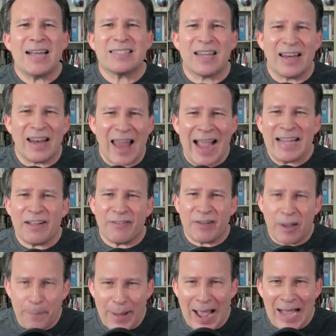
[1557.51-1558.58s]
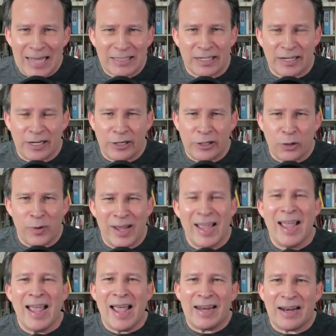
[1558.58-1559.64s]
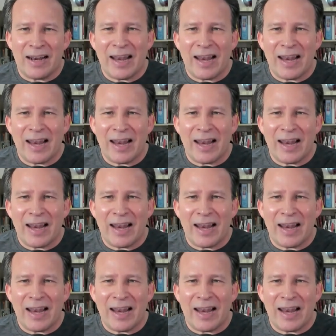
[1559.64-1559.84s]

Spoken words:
has a lack of capacity to do it and a